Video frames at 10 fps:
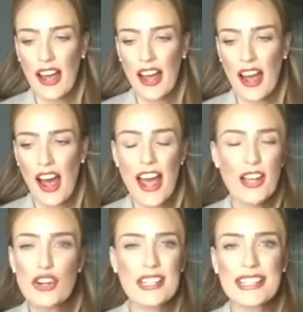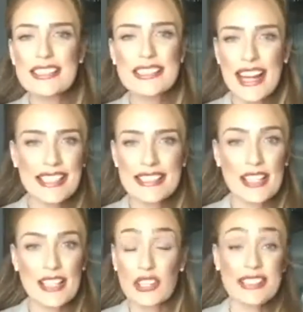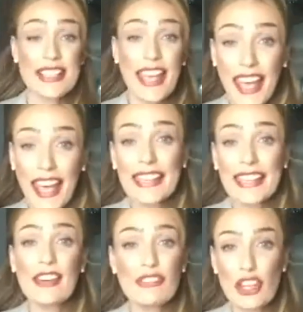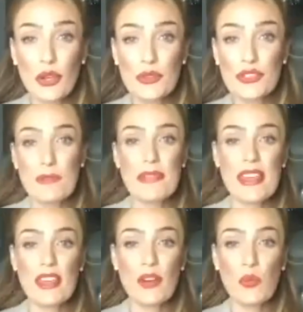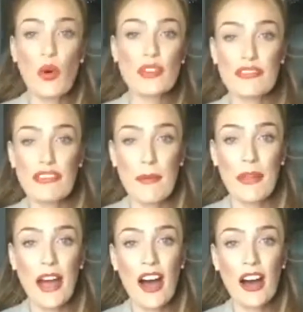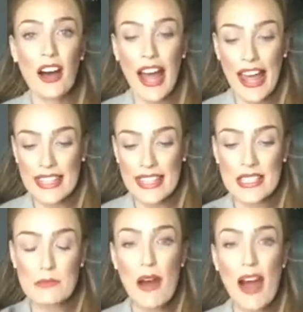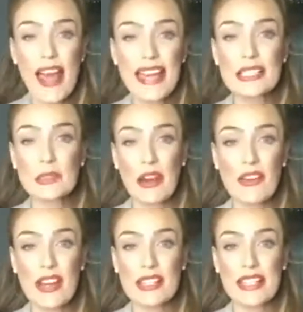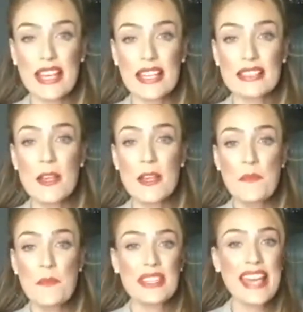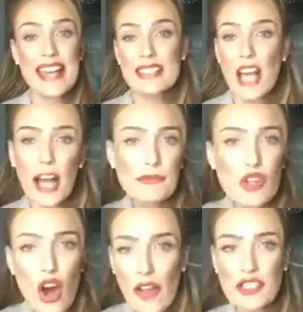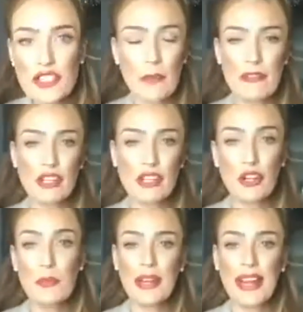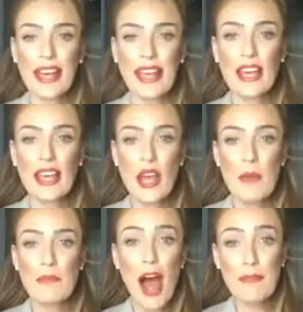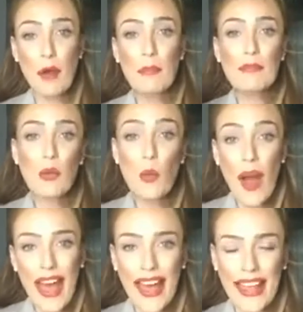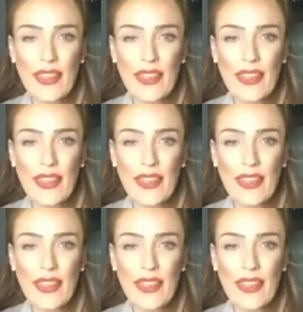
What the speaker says: I couldn't stand or sit here and give you something that wasn't from the heart. And this is my experiences. Yes, I'm not at the top of the company, but I'm on my way.